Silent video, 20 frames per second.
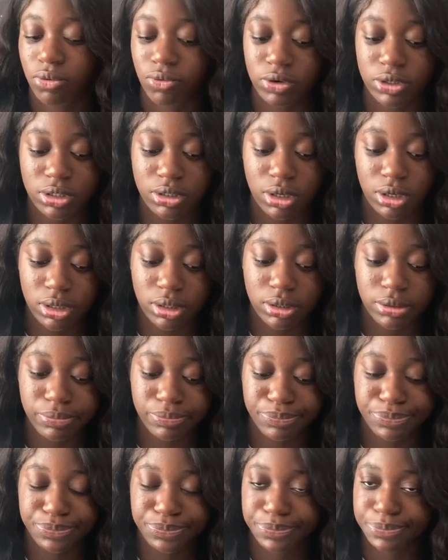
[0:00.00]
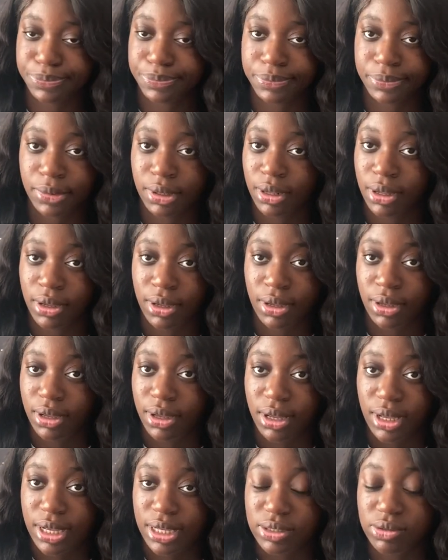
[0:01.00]
restock.
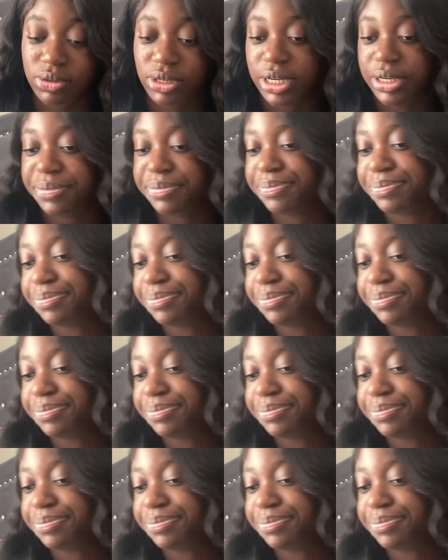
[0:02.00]
So yeah,